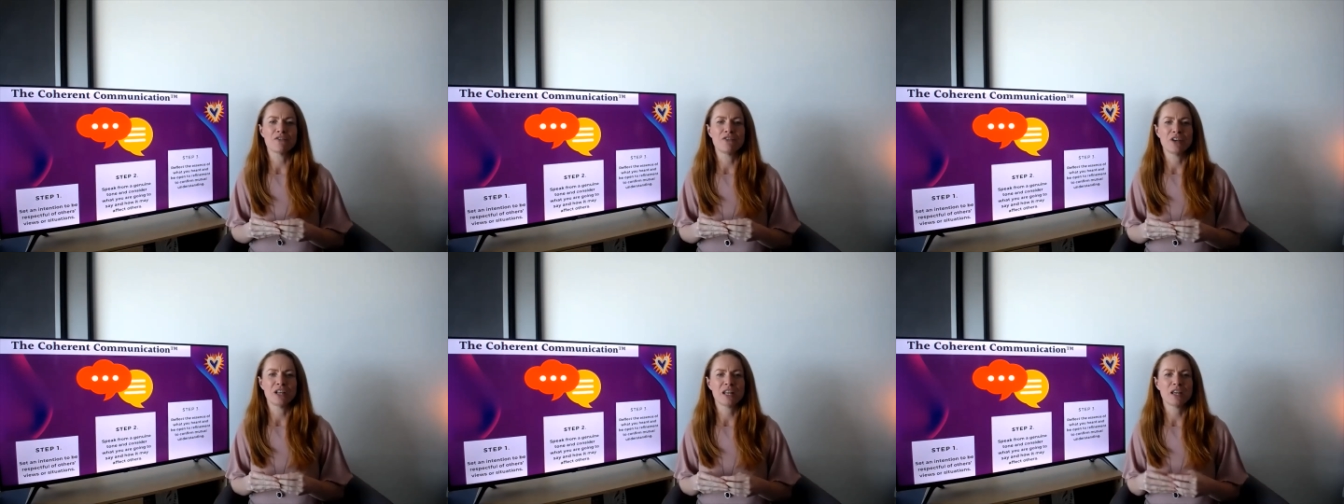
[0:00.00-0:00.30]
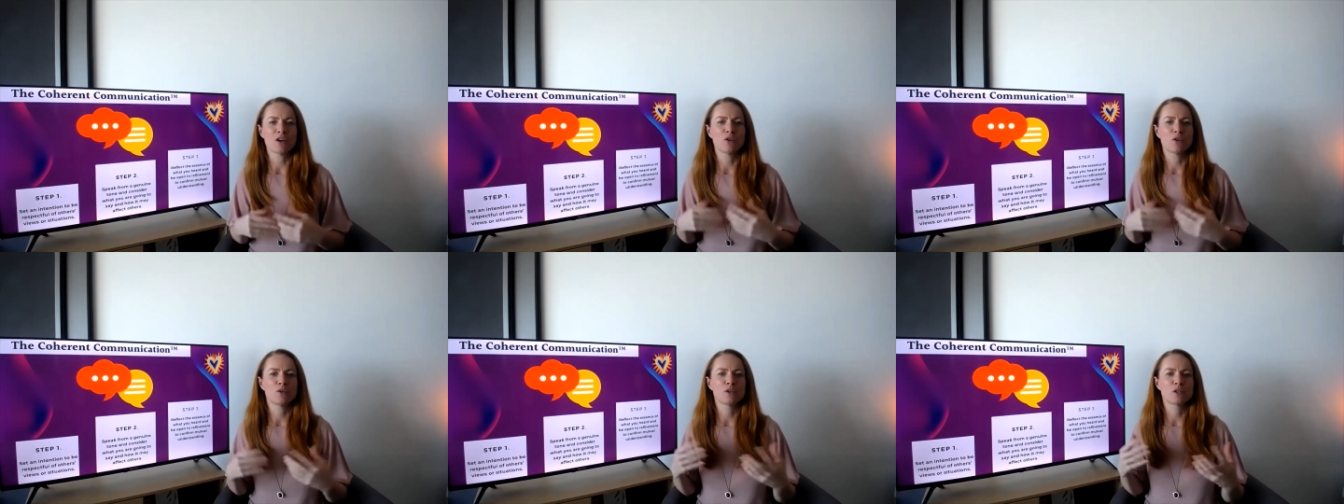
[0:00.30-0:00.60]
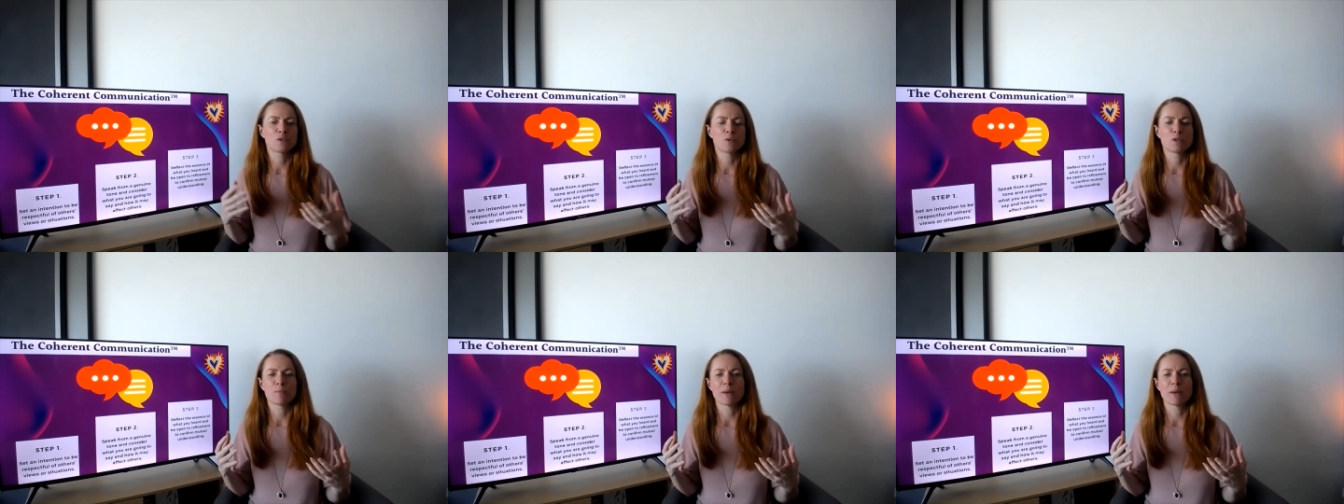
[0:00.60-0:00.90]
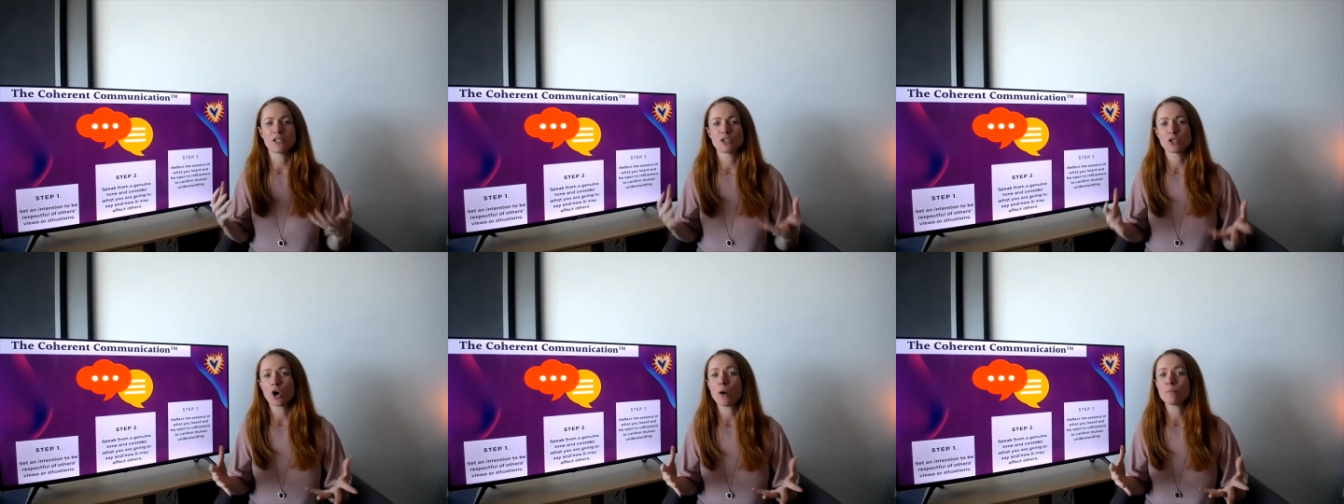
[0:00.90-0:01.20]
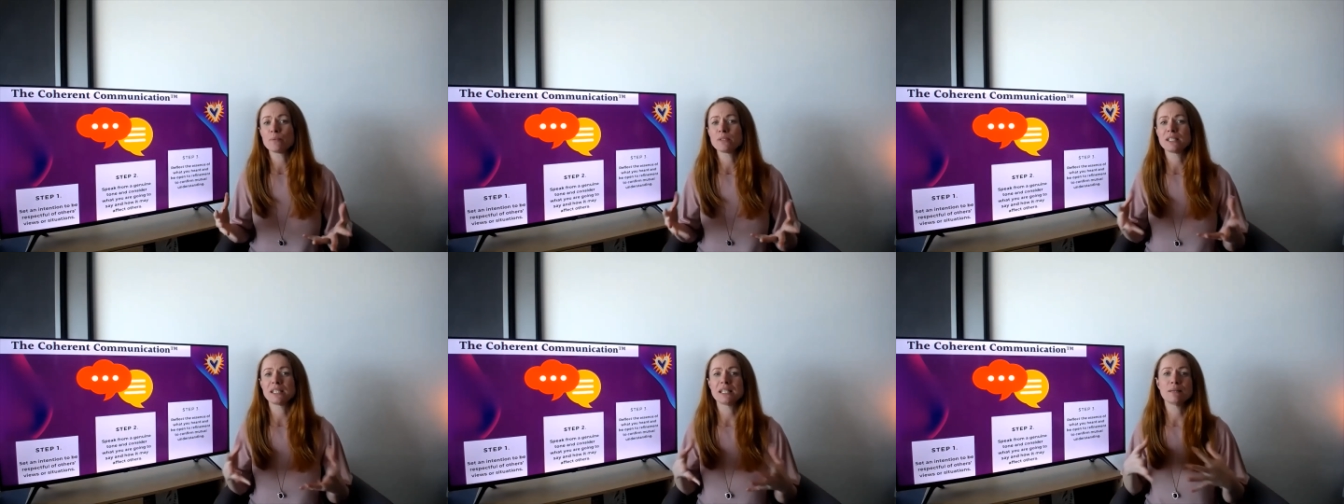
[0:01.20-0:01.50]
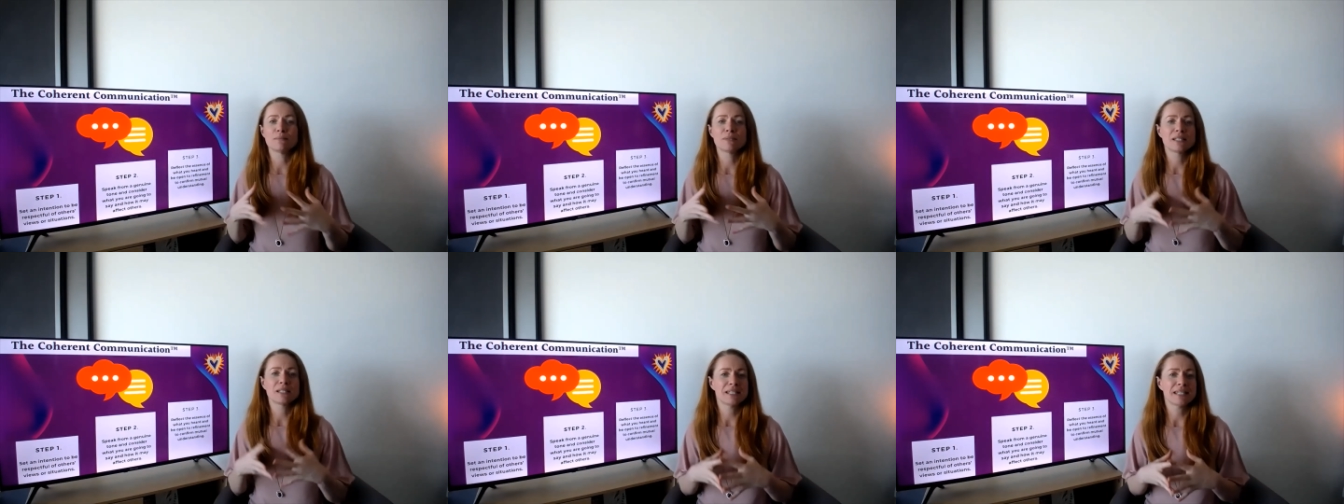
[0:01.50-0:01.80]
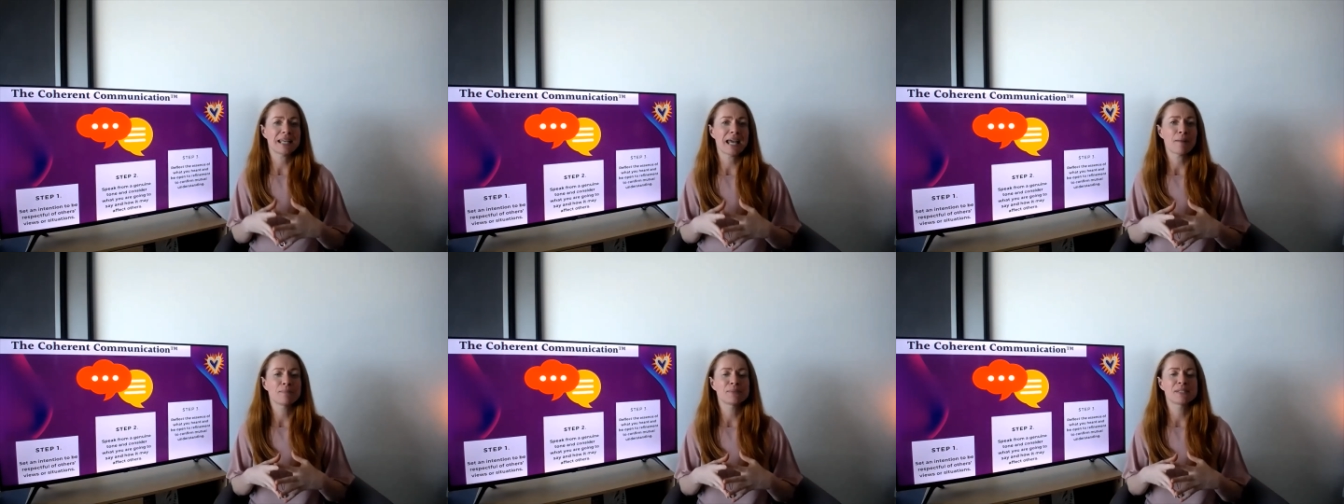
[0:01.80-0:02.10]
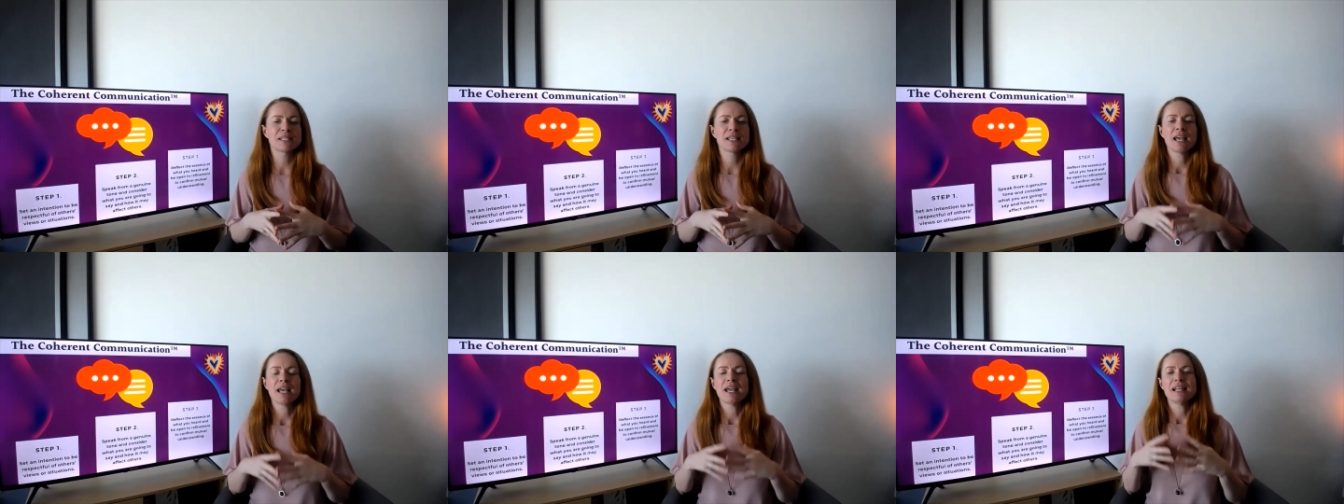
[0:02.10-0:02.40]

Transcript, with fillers: videos with my top tips, steps